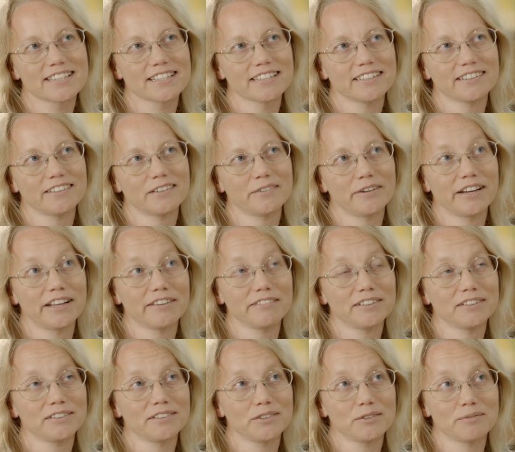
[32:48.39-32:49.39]
So when I
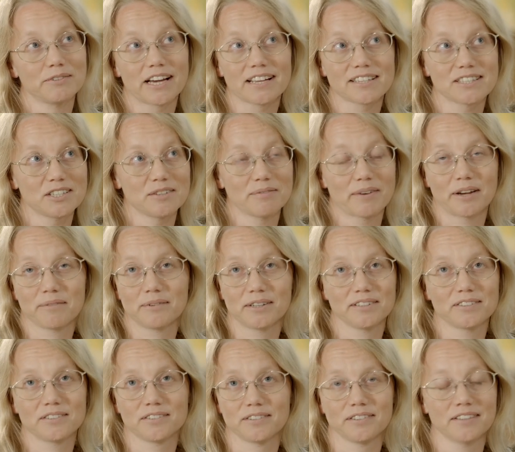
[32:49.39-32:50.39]
went to gymnasium, I
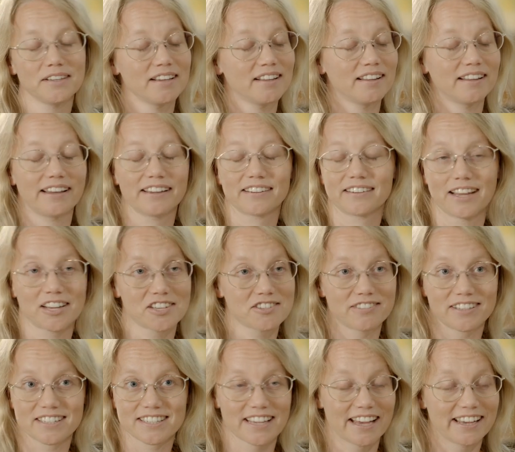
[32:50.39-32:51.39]
went to like
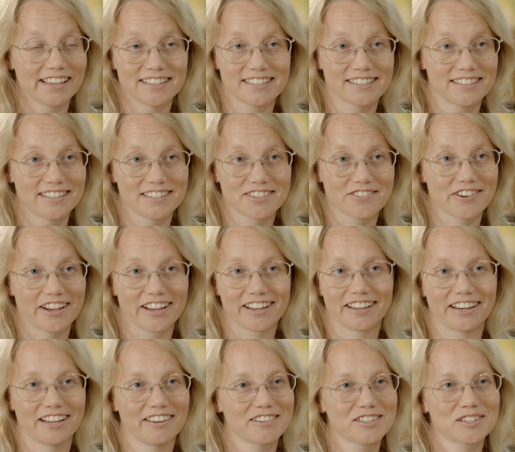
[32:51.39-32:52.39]
natural sciences
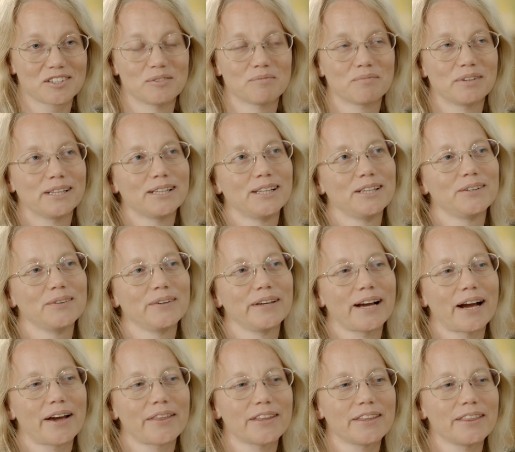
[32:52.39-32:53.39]
track and I was completely
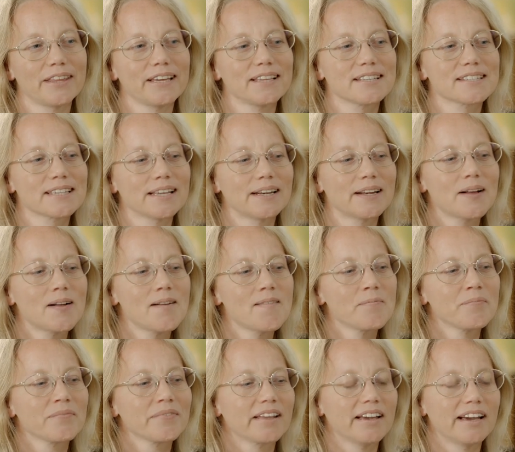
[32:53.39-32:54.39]
doing other things and
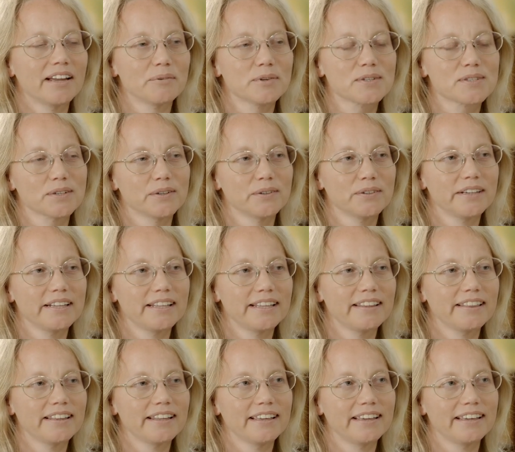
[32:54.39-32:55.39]
and was only
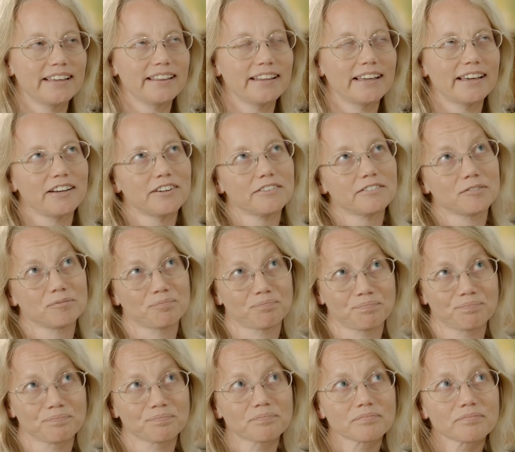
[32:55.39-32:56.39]
in the in the end of
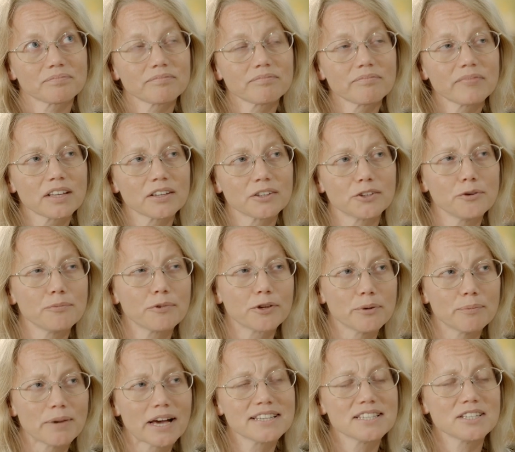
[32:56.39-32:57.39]

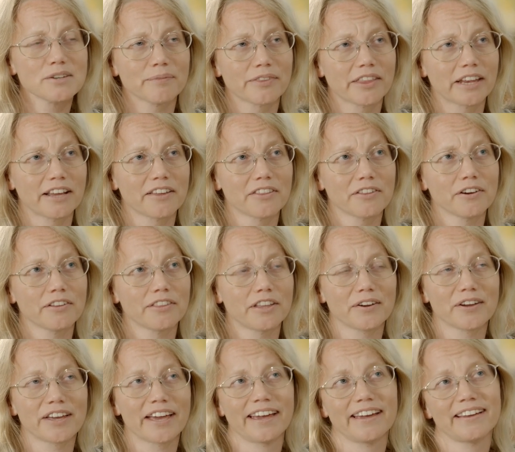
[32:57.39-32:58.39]
gymnasium that I thought,
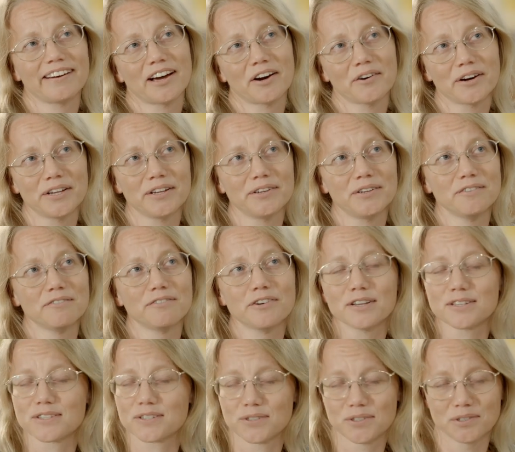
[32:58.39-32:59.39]
okay, now I
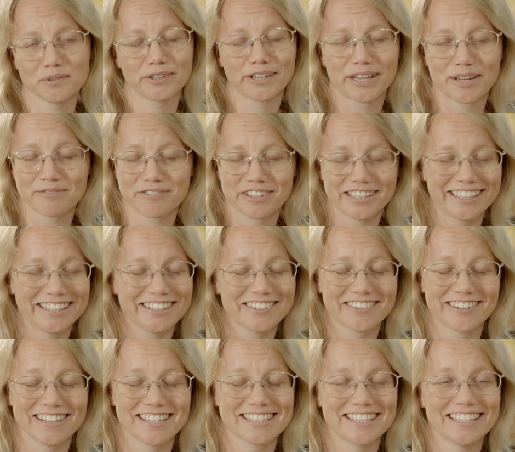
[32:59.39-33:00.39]
first do what I'm really
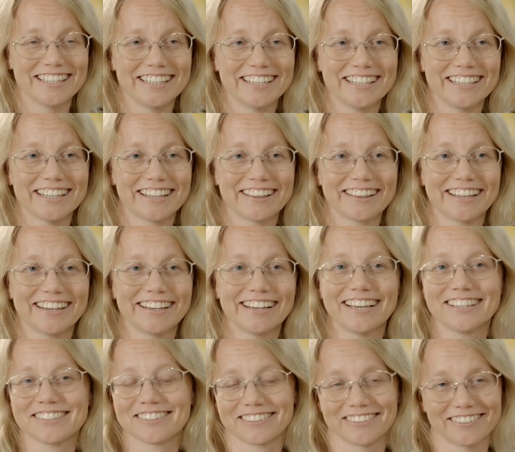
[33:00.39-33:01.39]
interested in, and then later